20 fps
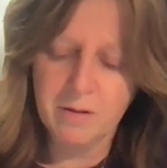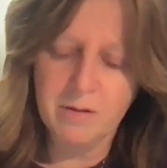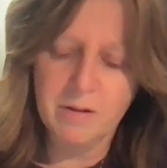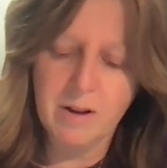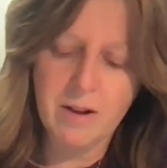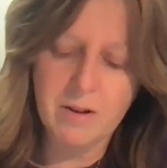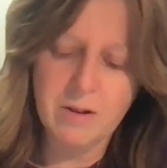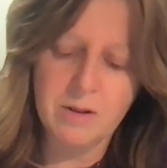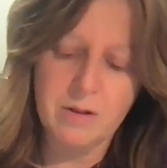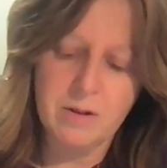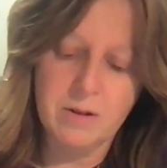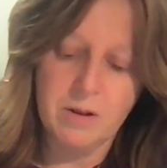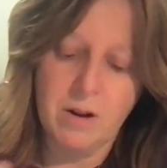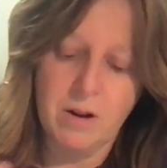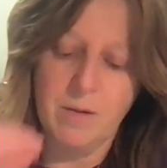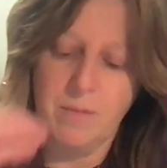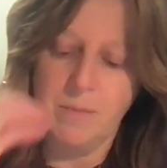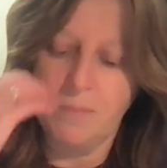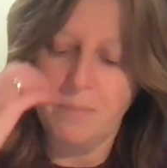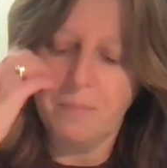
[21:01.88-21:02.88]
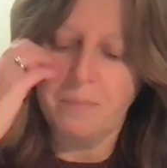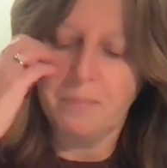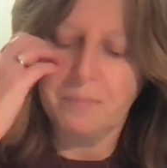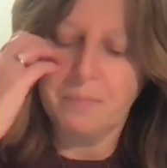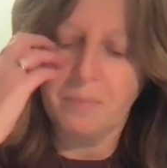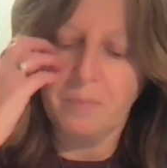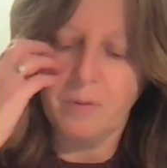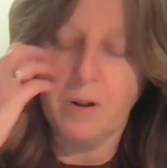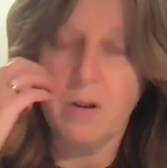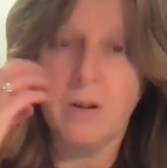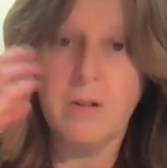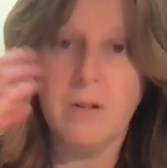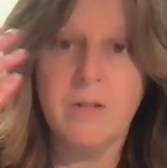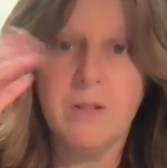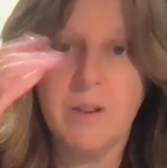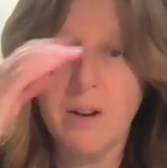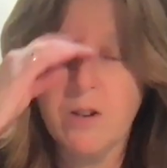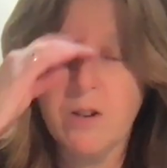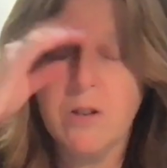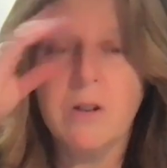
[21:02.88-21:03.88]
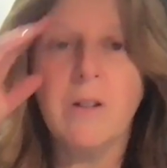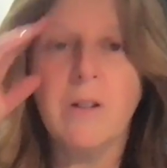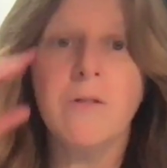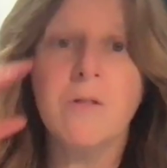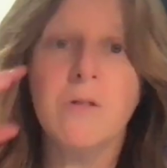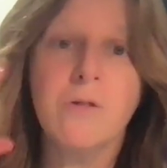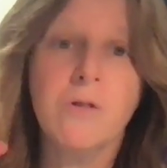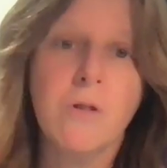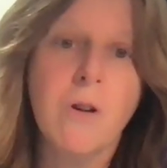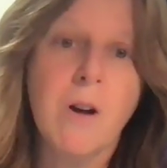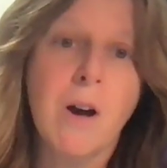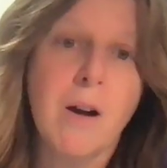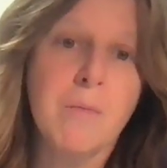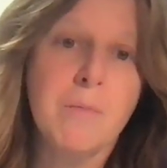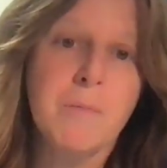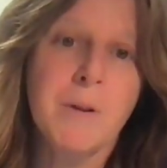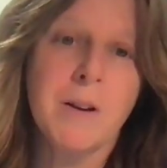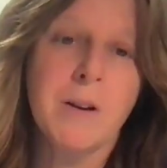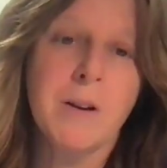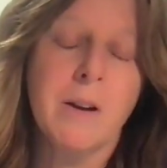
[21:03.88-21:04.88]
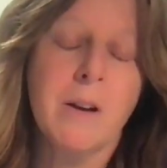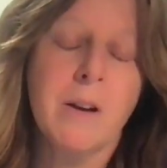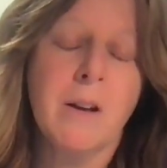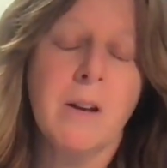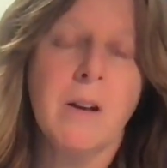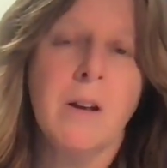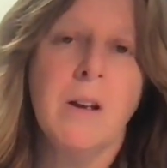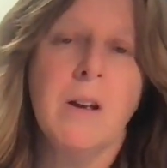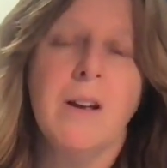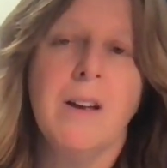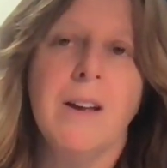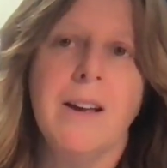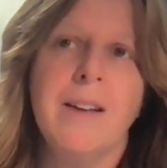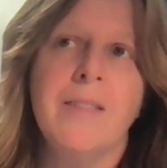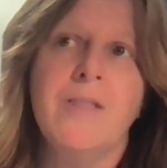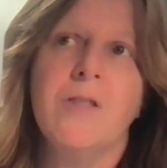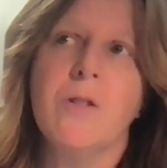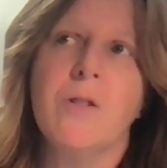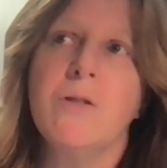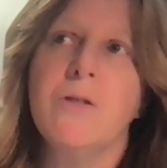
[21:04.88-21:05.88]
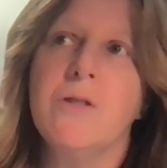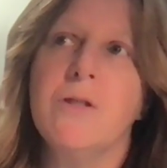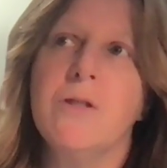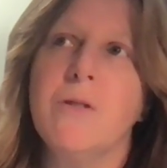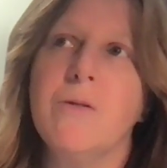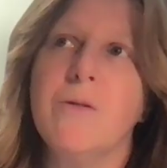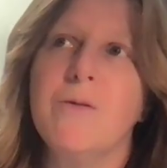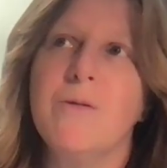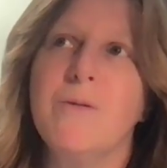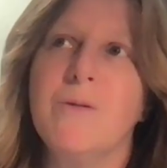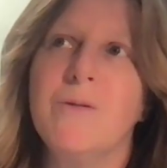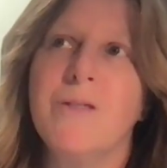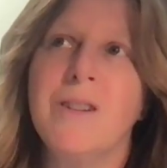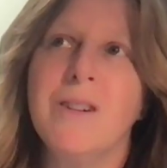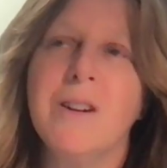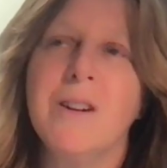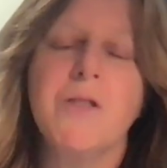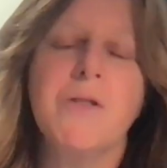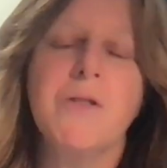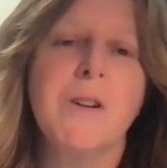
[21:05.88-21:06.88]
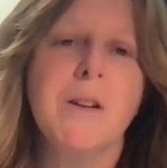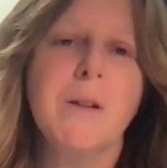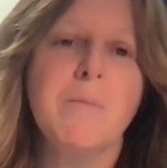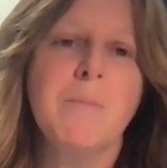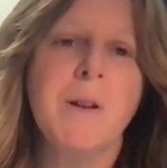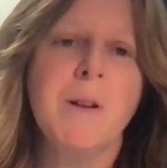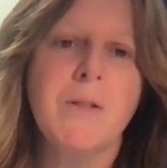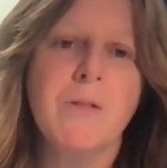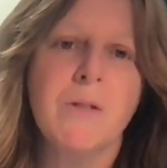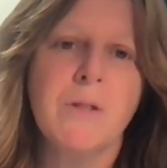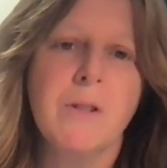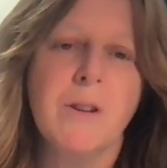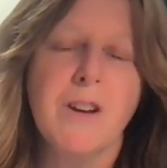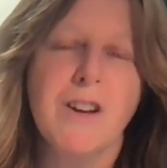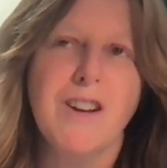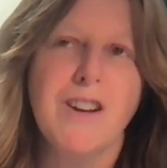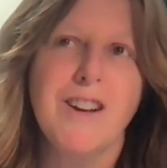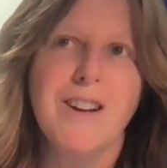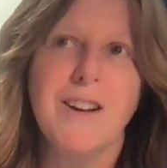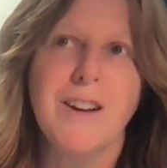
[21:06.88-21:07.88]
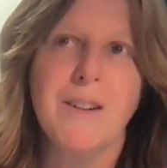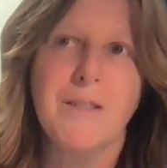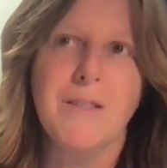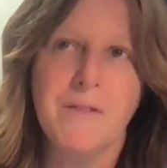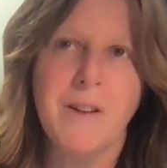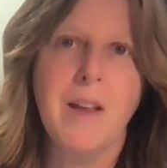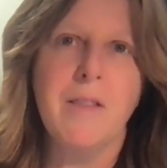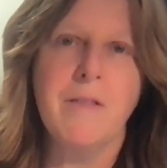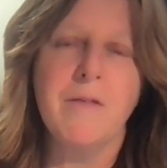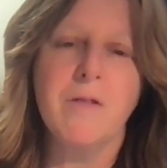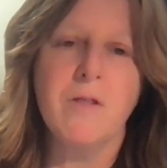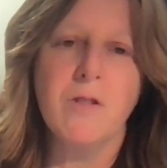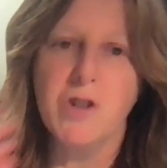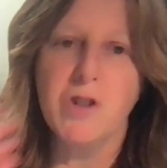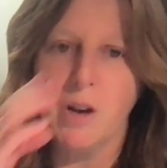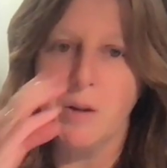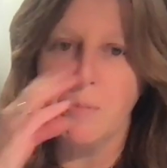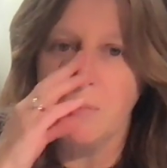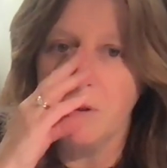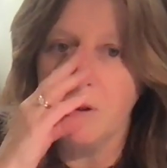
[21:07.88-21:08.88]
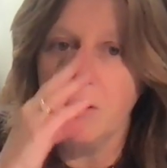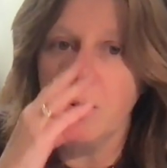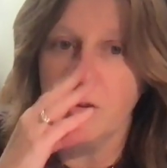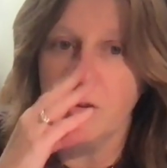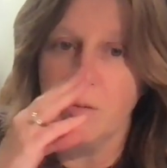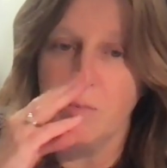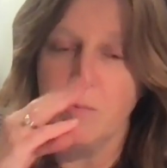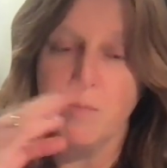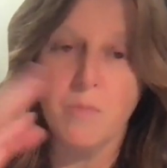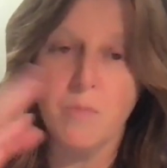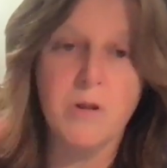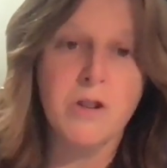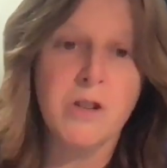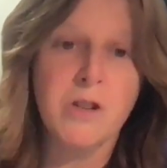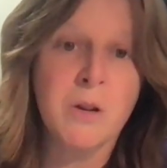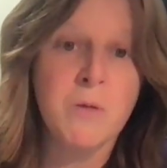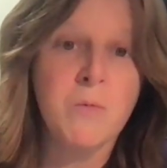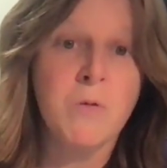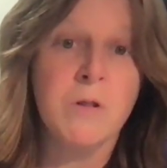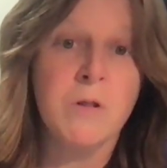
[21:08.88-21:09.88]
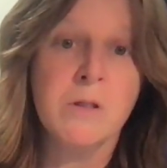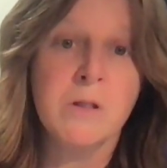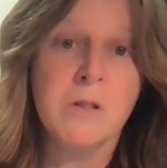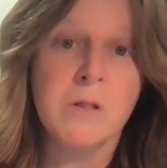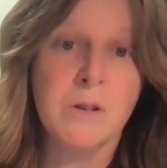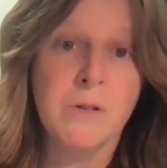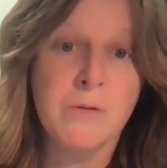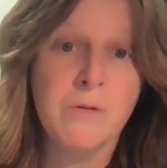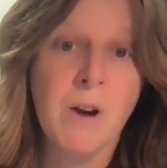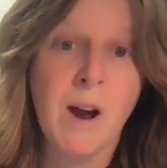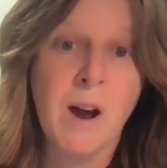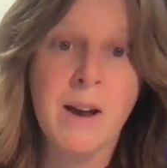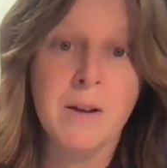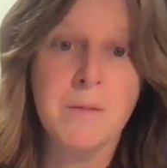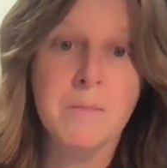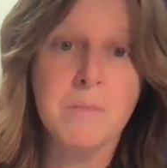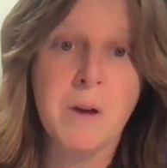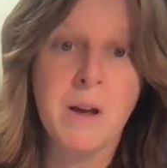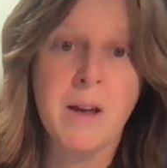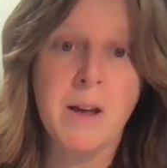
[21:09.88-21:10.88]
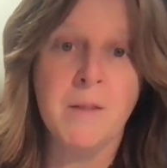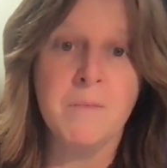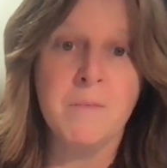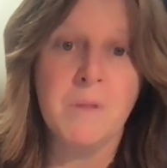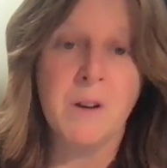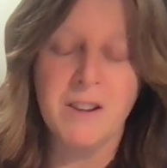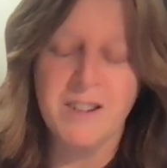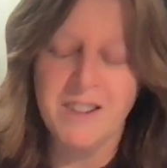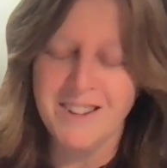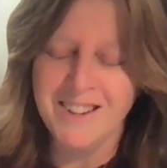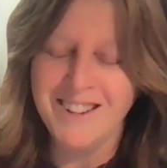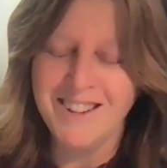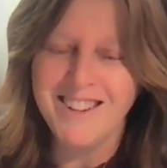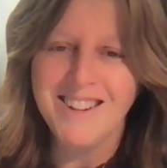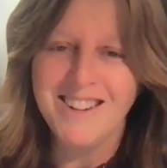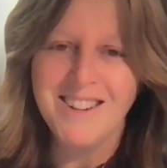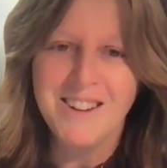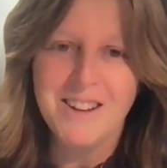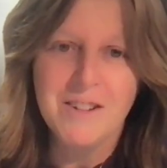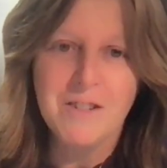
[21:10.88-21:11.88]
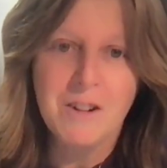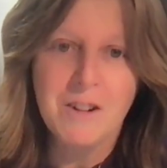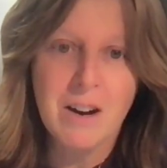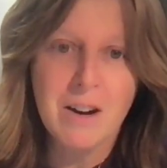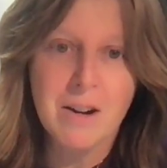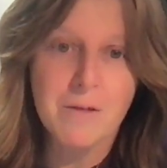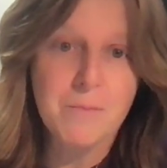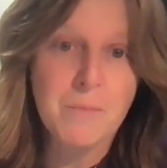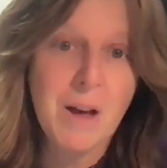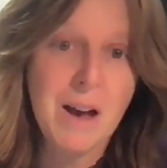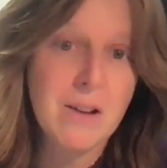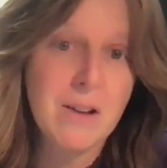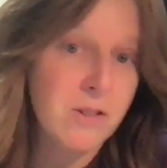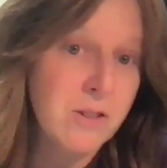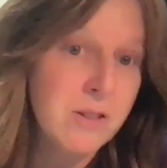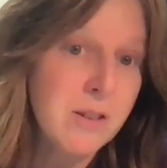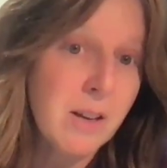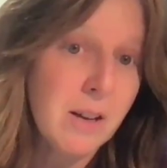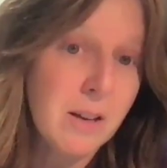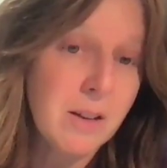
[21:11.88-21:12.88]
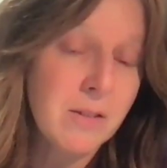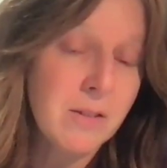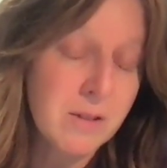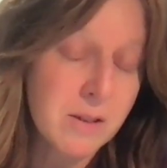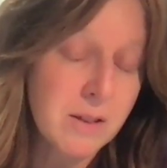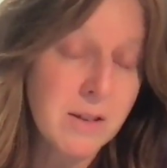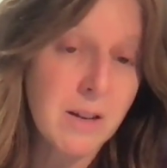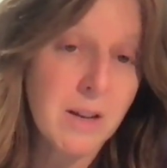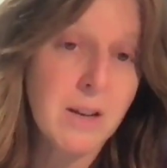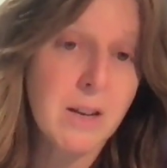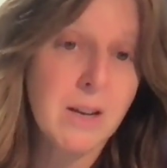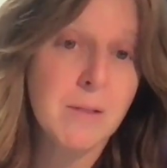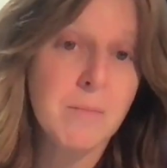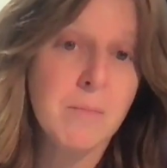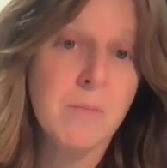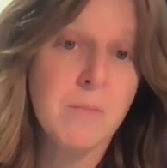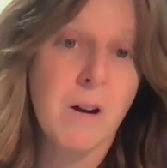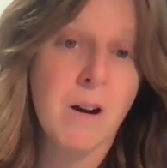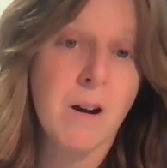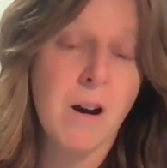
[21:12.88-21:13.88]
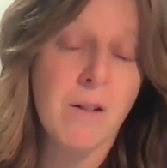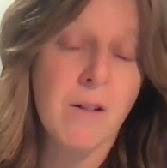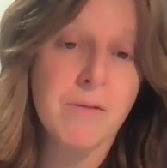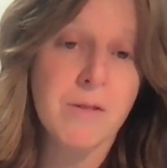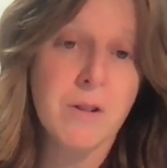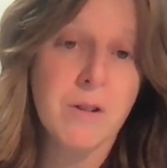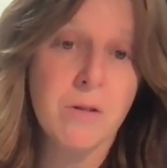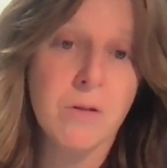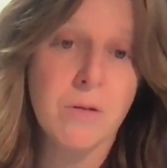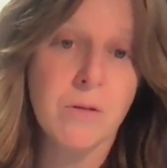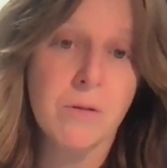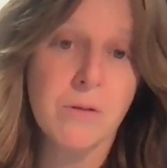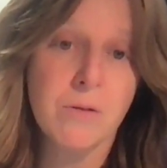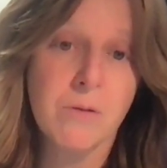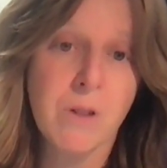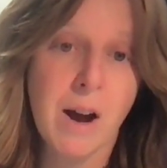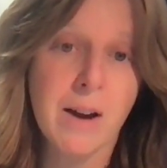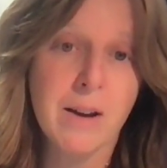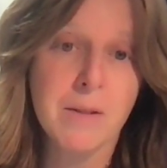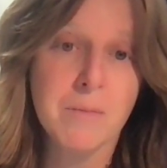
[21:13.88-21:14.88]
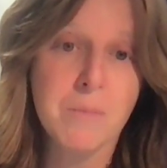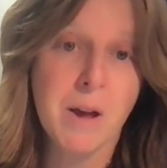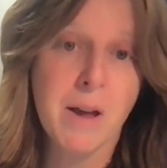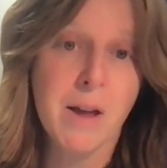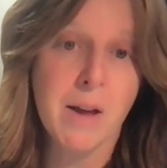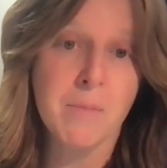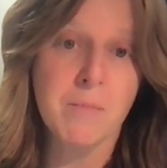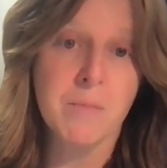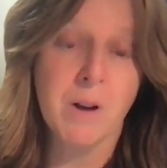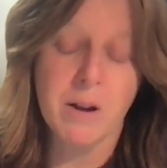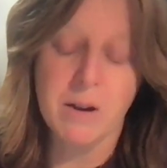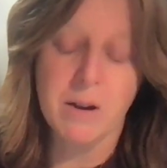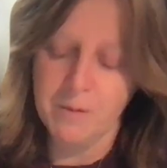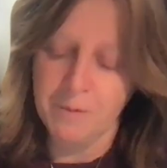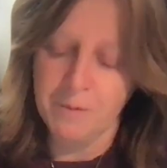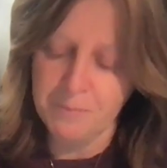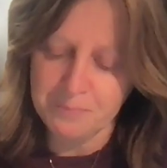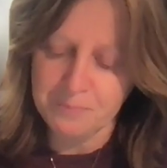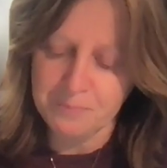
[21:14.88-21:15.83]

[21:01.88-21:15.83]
That's a section of the Zohar, but it's also literally means a faithful shepherd. So Moshe was a Raya Mehemna. Our tzaddikim are often called Raya Mehemna.